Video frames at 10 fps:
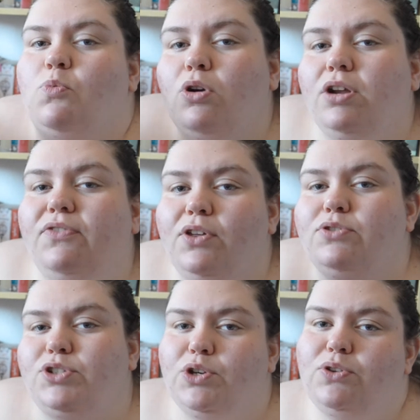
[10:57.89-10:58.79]
One of
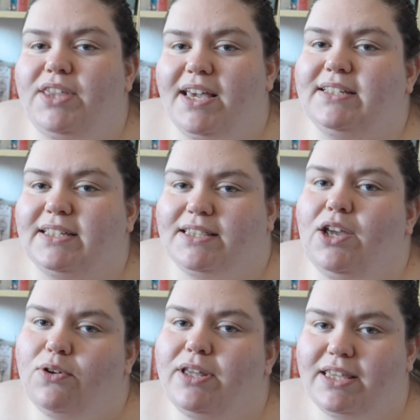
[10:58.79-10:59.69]
those two things is
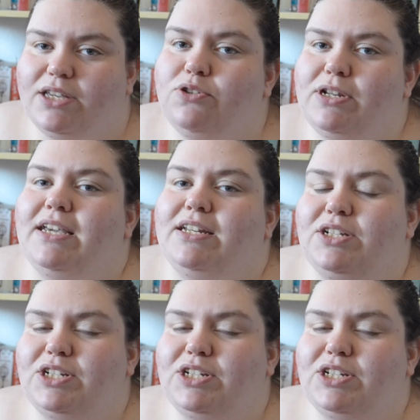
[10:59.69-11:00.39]
the only thing you need. You